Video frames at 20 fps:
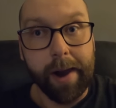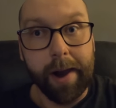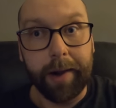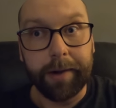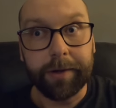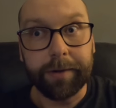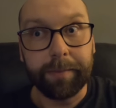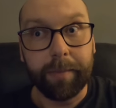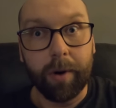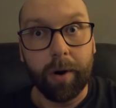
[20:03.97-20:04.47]

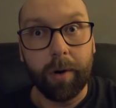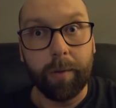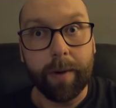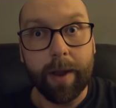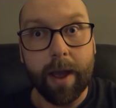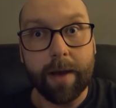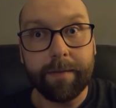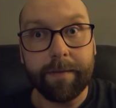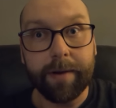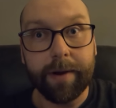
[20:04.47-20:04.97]
And tomorrow
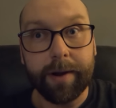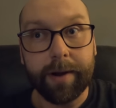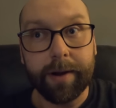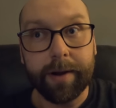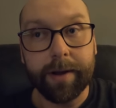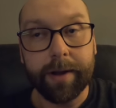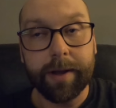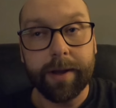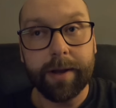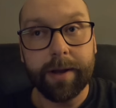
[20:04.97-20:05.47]
we have a...
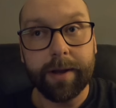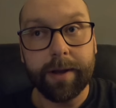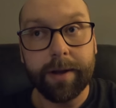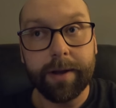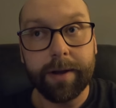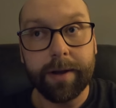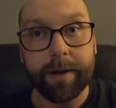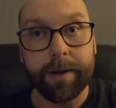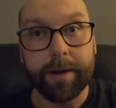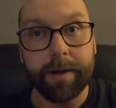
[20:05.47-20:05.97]

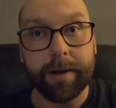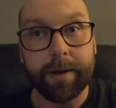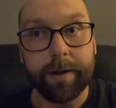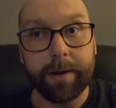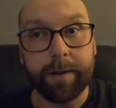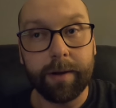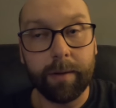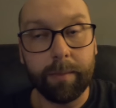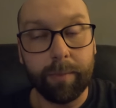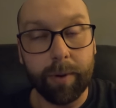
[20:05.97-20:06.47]

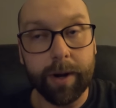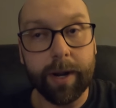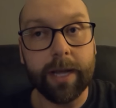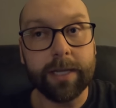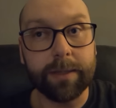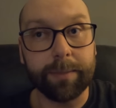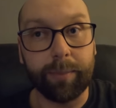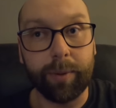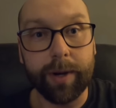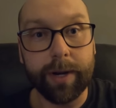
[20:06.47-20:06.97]
Well, Britt
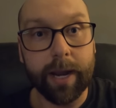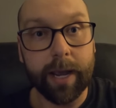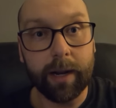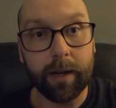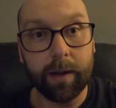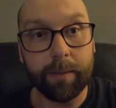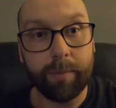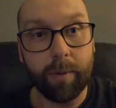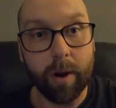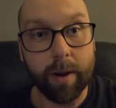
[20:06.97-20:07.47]
has a
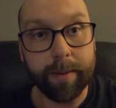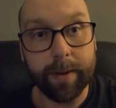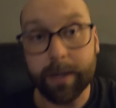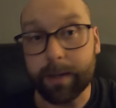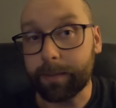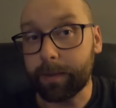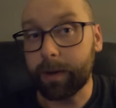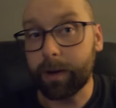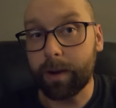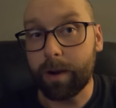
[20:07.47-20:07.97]
prenatal
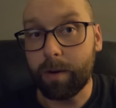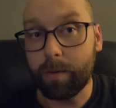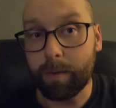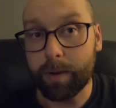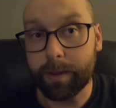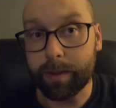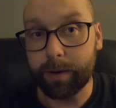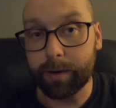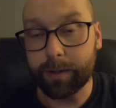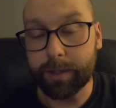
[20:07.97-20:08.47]
appointment. I'm going to go
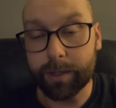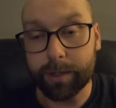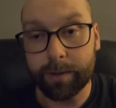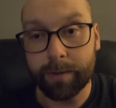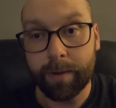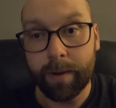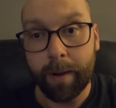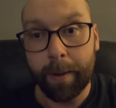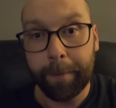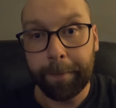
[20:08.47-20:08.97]
with her
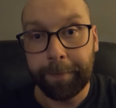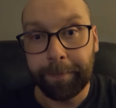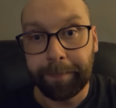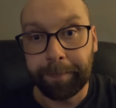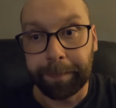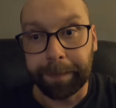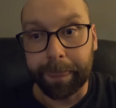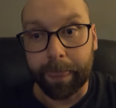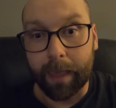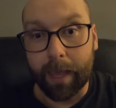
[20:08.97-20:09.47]
too.
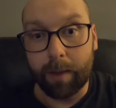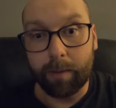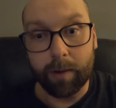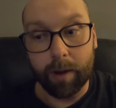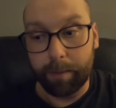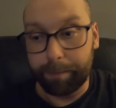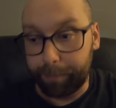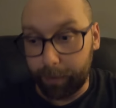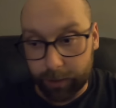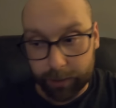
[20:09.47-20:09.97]
And we've
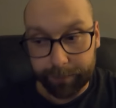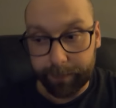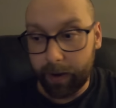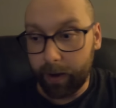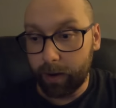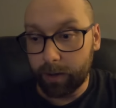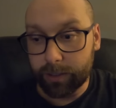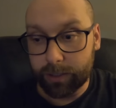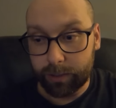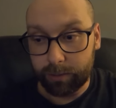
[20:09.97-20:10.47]
got a bunch of
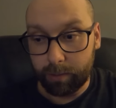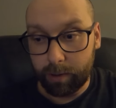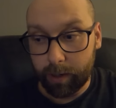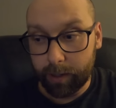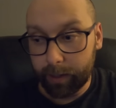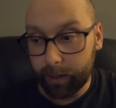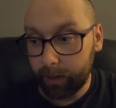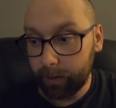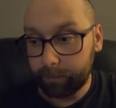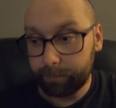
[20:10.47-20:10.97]
errands to
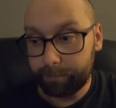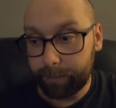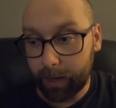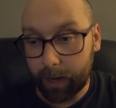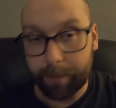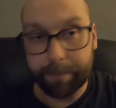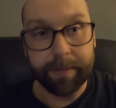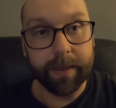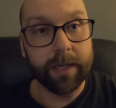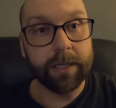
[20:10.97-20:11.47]
run and
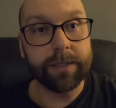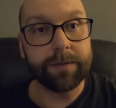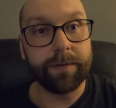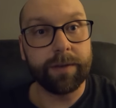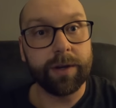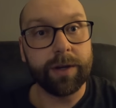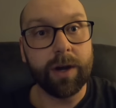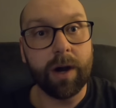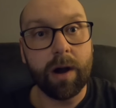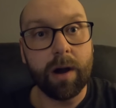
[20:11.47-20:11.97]
pick up things
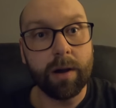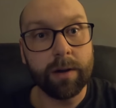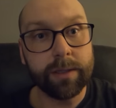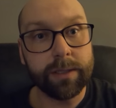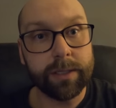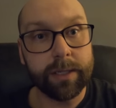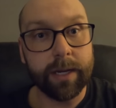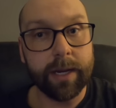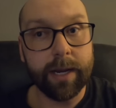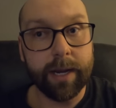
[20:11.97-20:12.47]
for the
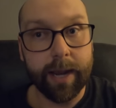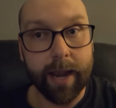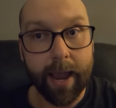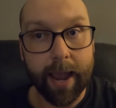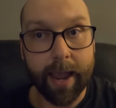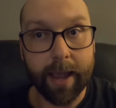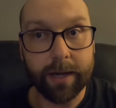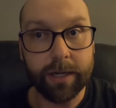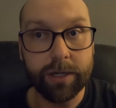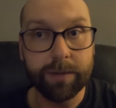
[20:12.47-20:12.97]
dogs.
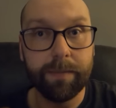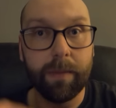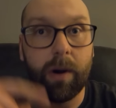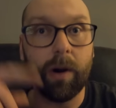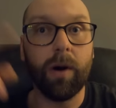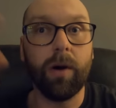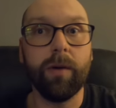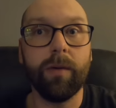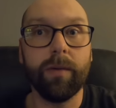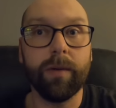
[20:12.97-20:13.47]
And
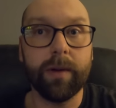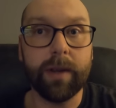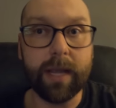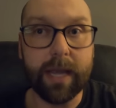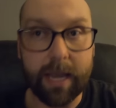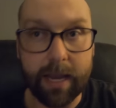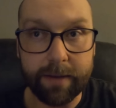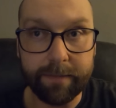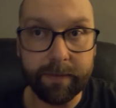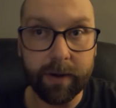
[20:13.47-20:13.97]
tomorrow
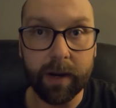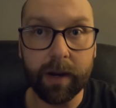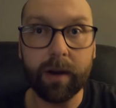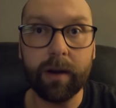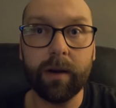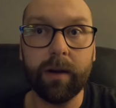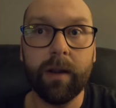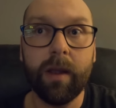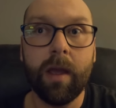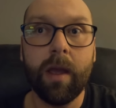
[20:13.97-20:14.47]

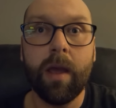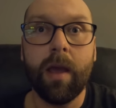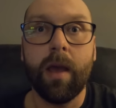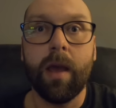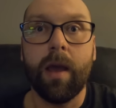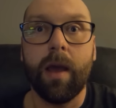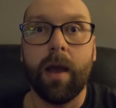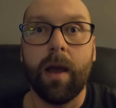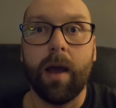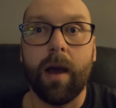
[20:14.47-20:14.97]
evening,
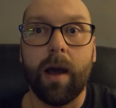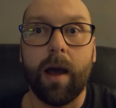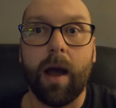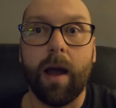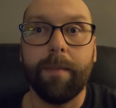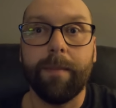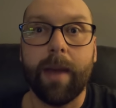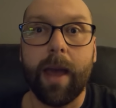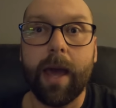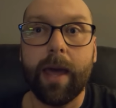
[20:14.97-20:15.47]

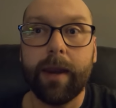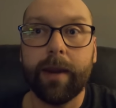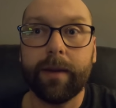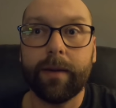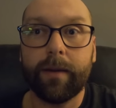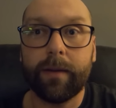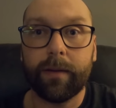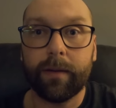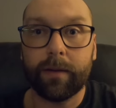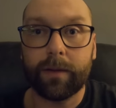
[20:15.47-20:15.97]
I'm
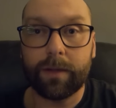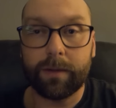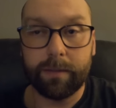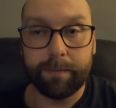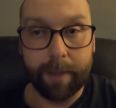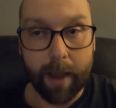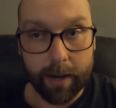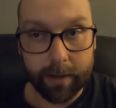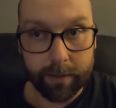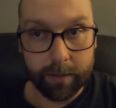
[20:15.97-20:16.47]
headed to,
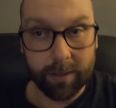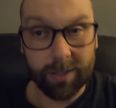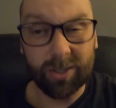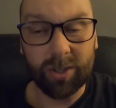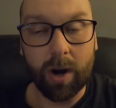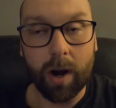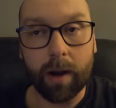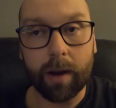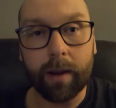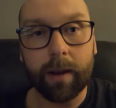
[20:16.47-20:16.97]
back to the
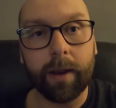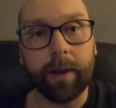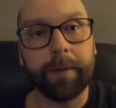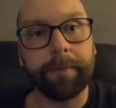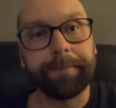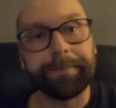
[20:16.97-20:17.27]
truck,